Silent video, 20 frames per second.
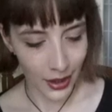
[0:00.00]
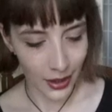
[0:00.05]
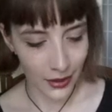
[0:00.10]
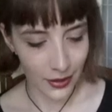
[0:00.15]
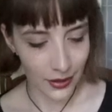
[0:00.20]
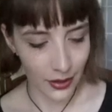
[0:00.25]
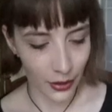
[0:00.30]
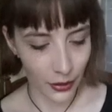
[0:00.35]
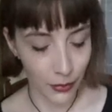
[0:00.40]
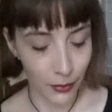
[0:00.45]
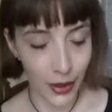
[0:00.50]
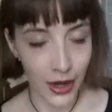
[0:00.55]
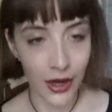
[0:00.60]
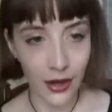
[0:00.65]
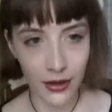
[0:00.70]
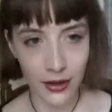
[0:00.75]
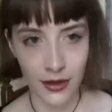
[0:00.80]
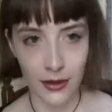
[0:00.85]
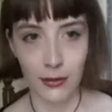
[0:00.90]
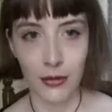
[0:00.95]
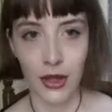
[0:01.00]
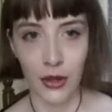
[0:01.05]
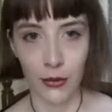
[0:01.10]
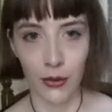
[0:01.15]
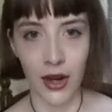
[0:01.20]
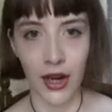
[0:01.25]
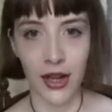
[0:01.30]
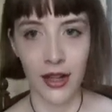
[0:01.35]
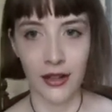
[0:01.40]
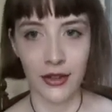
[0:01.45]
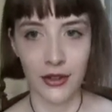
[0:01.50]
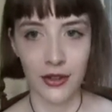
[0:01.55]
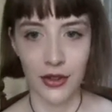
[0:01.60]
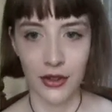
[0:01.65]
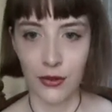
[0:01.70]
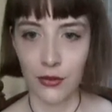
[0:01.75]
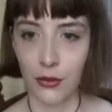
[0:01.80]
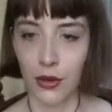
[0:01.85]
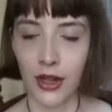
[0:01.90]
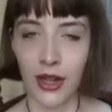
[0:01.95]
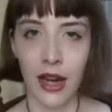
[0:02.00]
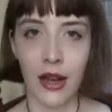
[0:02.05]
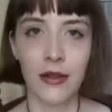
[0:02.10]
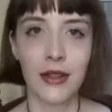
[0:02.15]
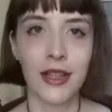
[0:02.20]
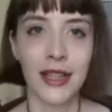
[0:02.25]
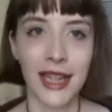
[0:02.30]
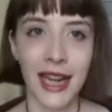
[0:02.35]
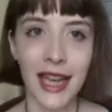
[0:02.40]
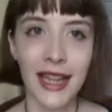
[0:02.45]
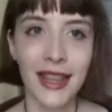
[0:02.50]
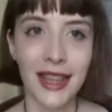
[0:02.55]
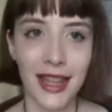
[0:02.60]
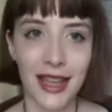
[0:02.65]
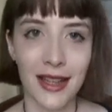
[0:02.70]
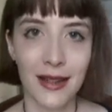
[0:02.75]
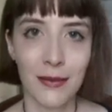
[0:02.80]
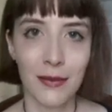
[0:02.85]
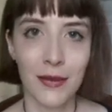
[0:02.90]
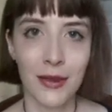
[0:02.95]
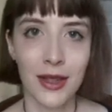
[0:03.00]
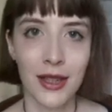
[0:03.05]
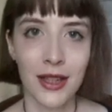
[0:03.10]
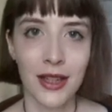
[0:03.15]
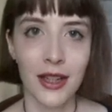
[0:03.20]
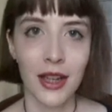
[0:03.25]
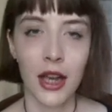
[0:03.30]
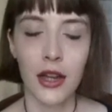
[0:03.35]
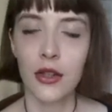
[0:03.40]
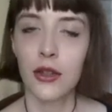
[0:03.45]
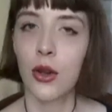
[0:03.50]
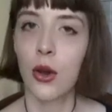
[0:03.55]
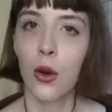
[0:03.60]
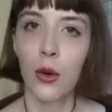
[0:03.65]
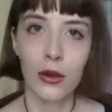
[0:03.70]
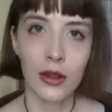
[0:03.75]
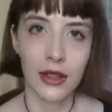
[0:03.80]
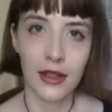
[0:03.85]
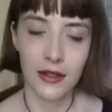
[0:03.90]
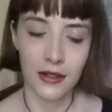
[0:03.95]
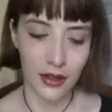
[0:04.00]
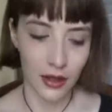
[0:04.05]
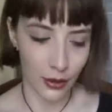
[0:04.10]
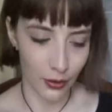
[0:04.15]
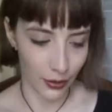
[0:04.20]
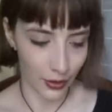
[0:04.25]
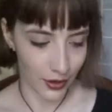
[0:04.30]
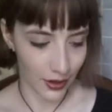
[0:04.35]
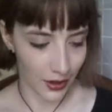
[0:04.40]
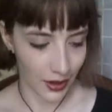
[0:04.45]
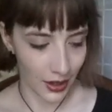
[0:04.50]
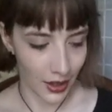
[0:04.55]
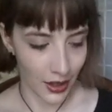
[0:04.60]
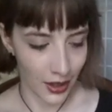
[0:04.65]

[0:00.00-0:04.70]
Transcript: So the parents, meanwhile, just running out to get them, got totally soaked.